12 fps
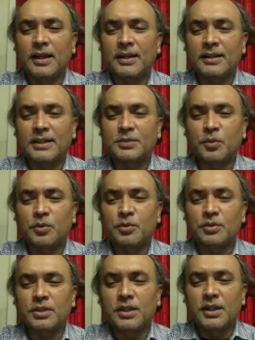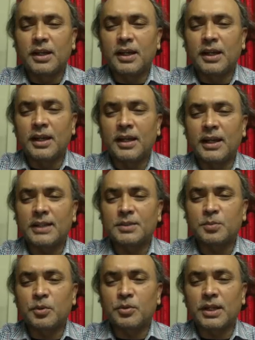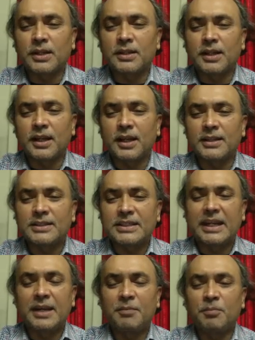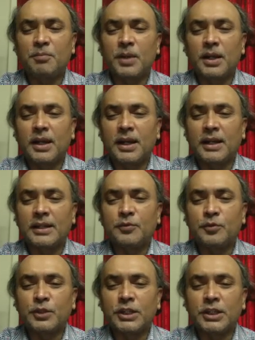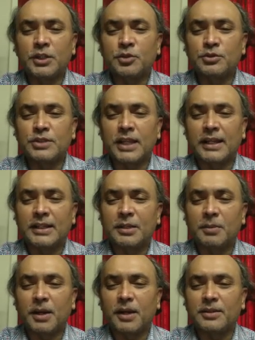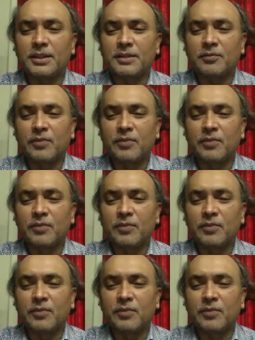exported shrimp if we use the antibiotic.